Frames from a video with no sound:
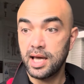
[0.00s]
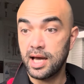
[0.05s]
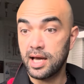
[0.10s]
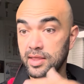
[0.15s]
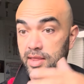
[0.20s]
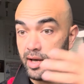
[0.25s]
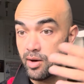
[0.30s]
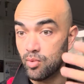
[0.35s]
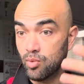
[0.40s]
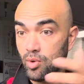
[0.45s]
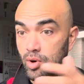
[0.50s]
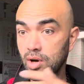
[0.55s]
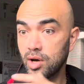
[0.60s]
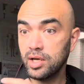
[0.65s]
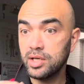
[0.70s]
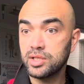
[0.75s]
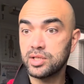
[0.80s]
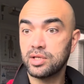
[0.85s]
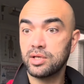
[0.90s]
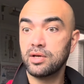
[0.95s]
And that
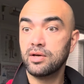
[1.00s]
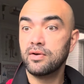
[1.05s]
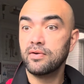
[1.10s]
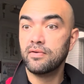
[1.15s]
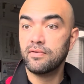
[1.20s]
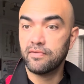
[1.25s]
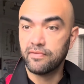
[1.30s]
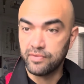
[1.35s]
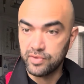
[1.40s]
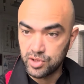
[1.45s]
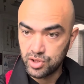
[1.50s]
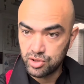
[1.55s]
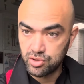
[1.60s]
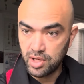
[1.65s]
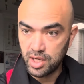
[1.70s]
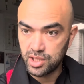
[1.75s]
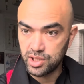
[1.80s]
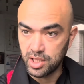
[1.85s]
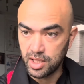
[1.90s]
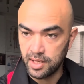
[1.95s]
works for
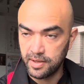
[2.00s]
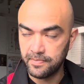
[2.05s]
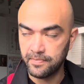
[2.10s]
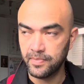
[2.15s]
structure.